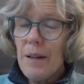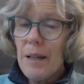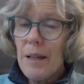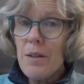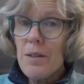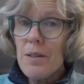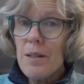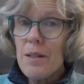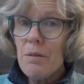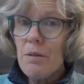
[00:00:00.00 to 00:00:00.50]

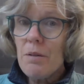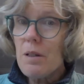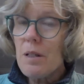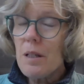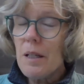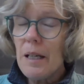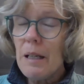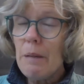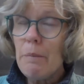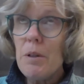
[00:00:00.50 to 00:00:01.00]
vacuum seal
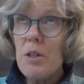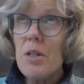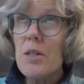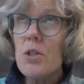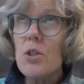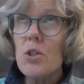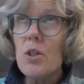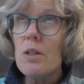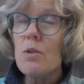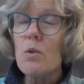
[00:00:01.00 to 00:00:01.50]
container, which
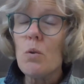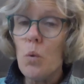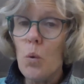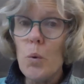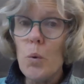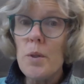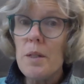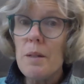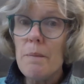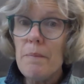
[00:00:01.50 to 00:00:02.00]
is just
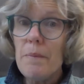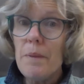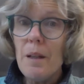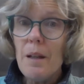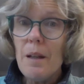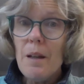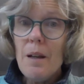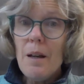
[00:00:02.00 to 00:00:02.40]
awesome.